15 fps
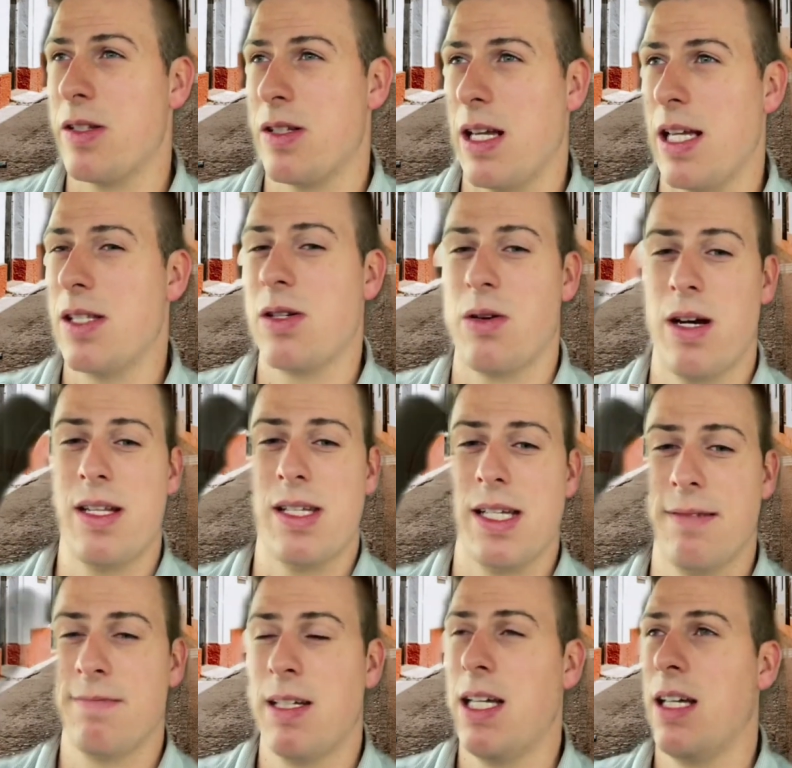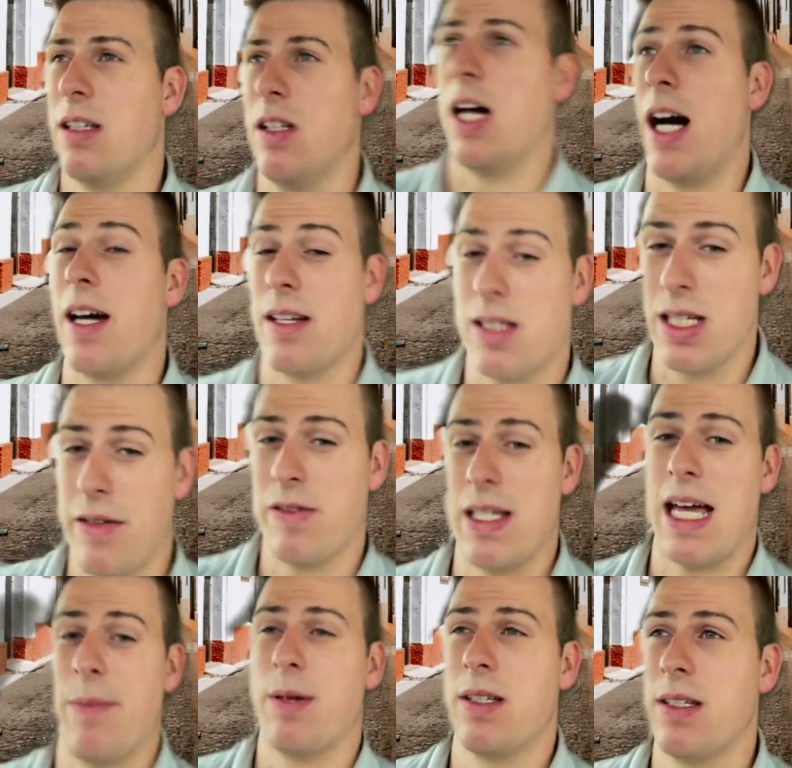It's crazy. A lot of stuff
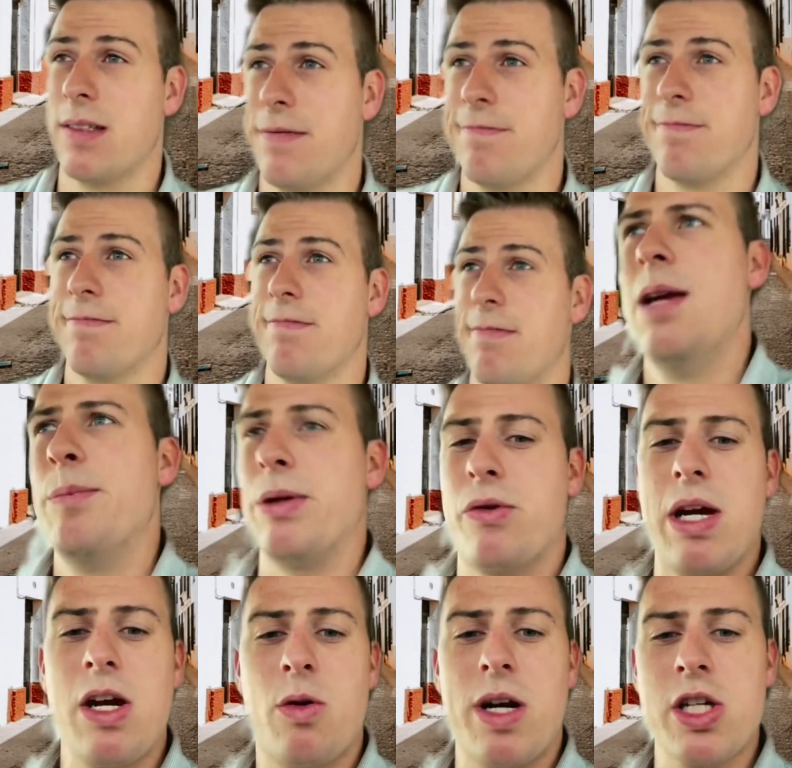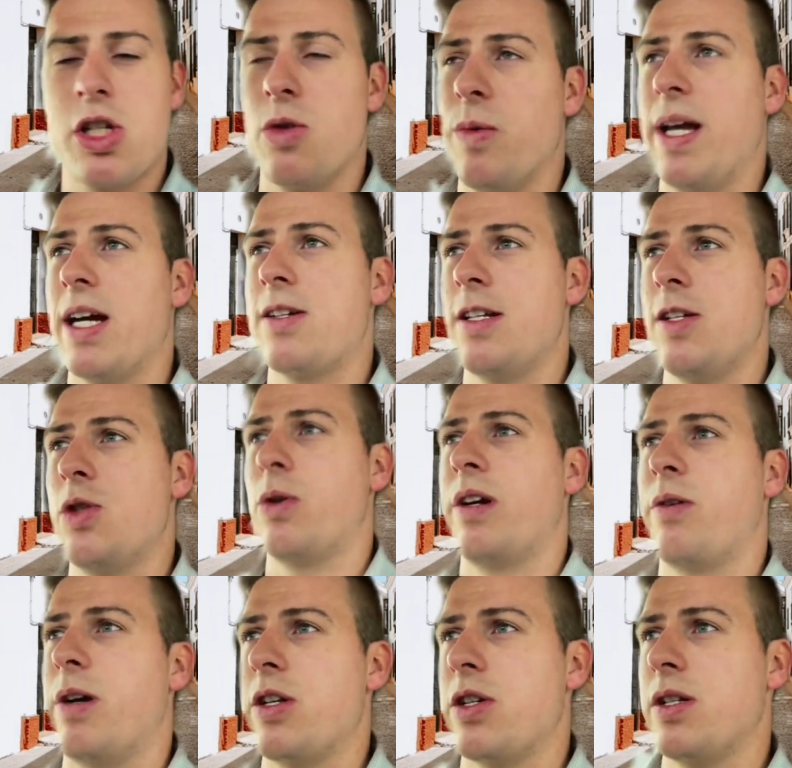has happened. But great question. We actually
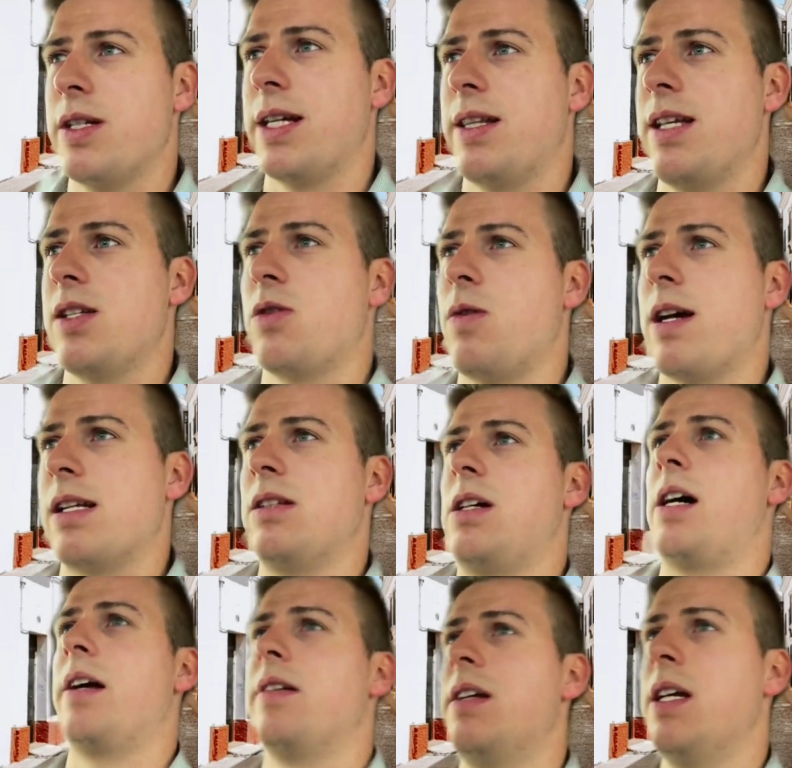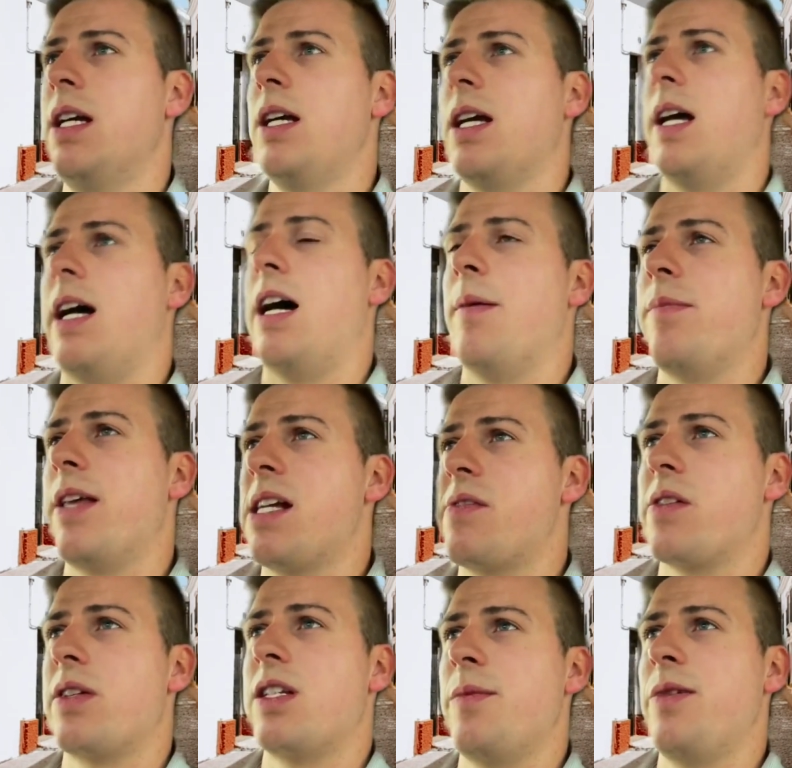enjoy questions like these quite a lot.
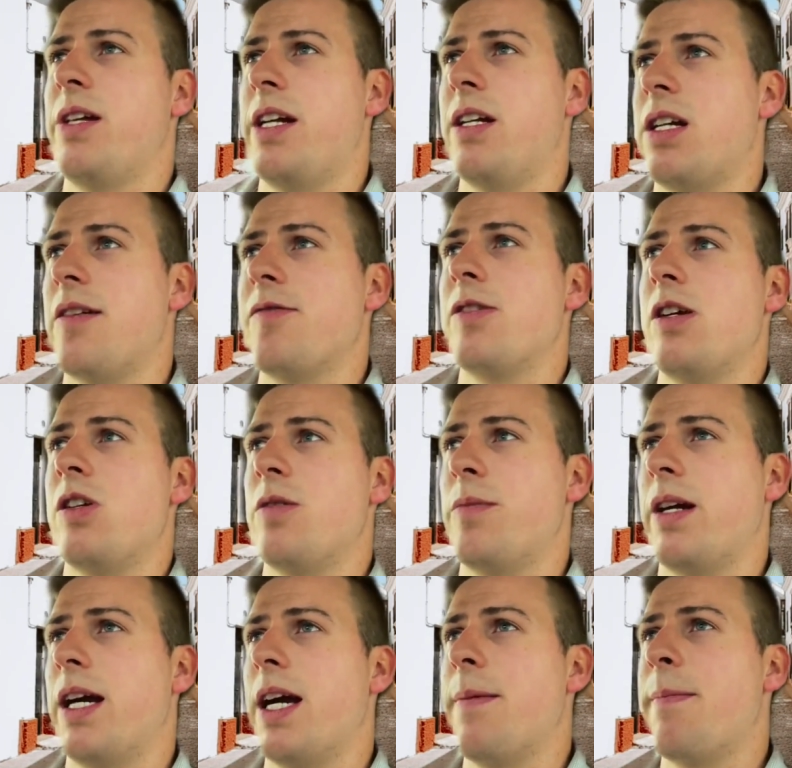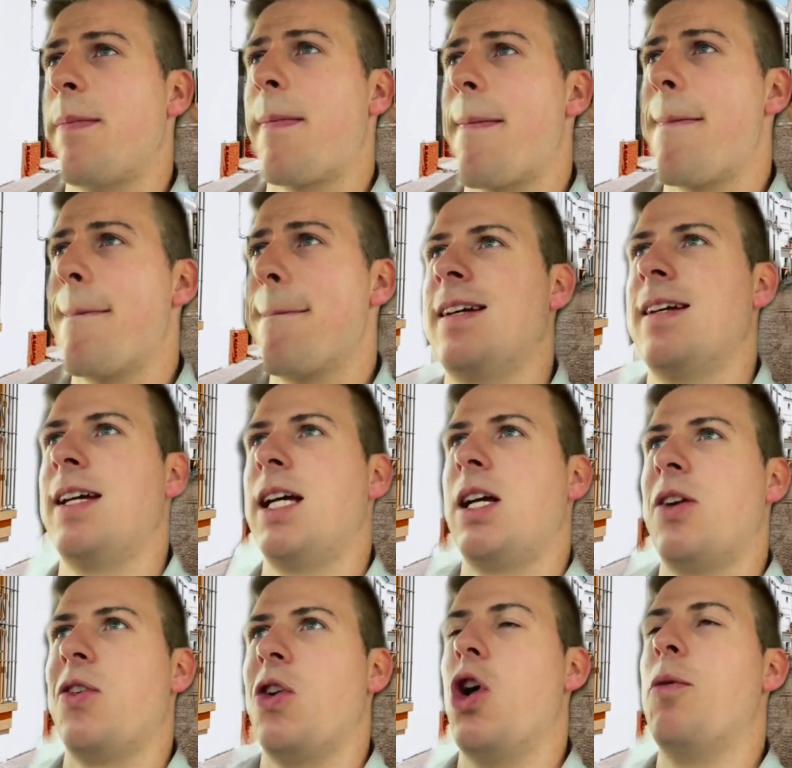Thanks for the stimulating conversation, my guy.
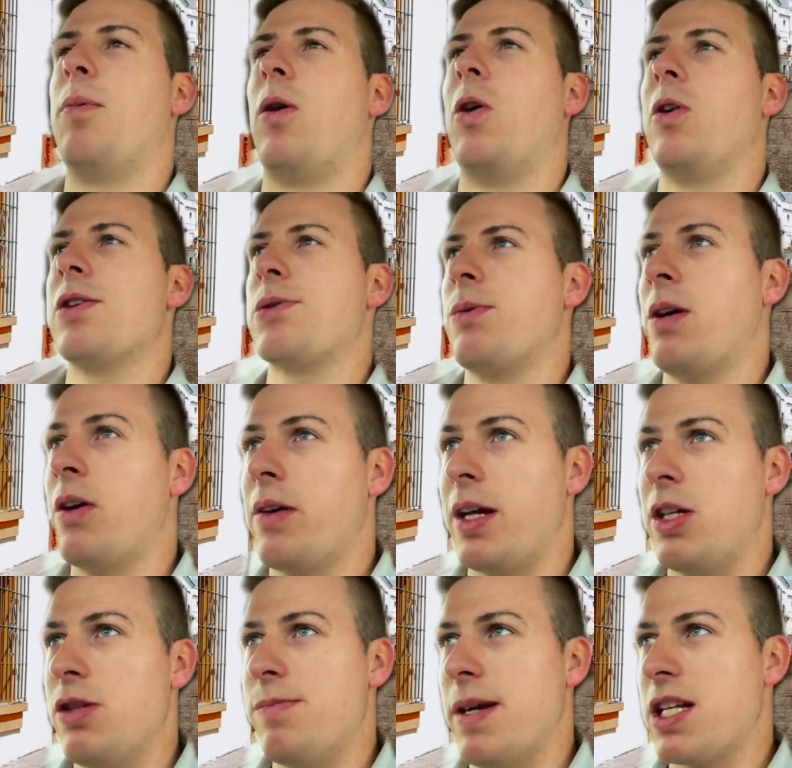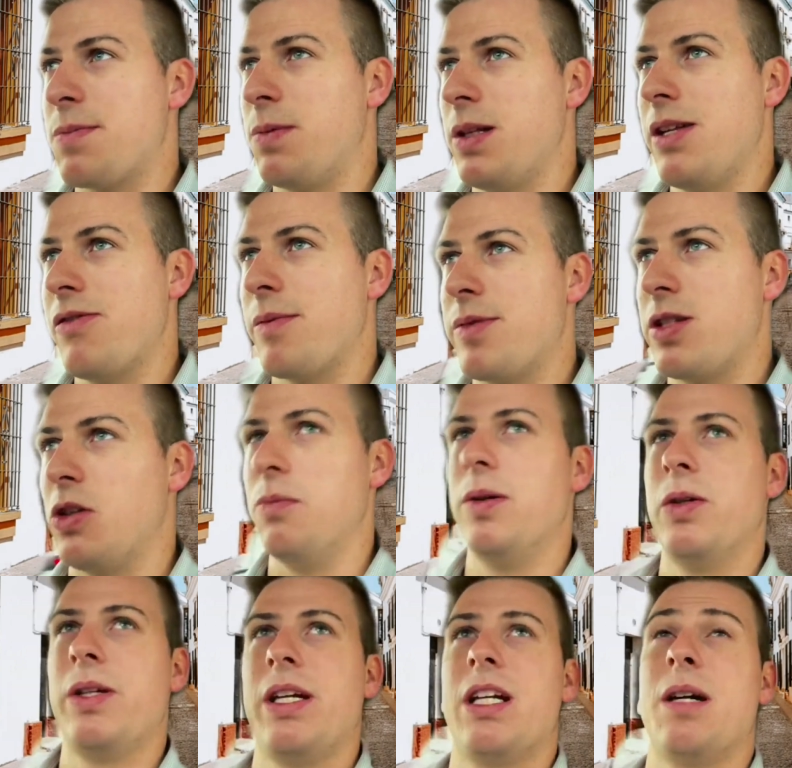Hope all is well, and you best believe I'm still
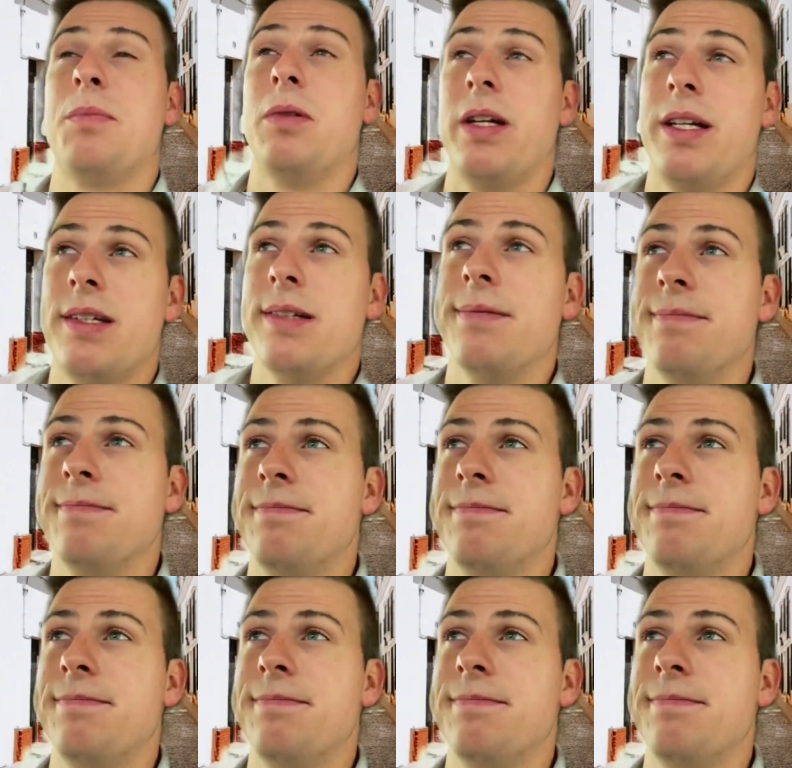building an upland.